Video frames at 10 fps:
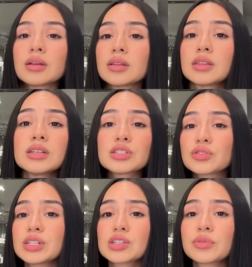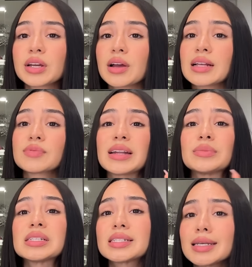this greens over here has
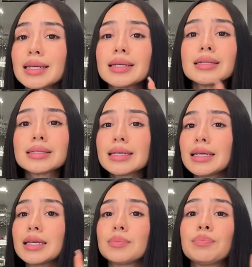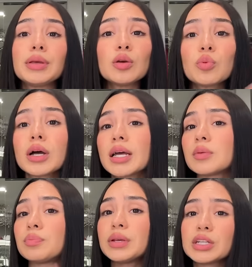vitamin C, D,
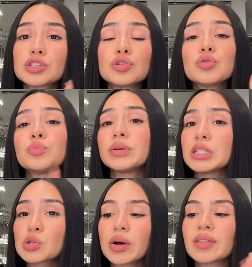B1, B2, B12.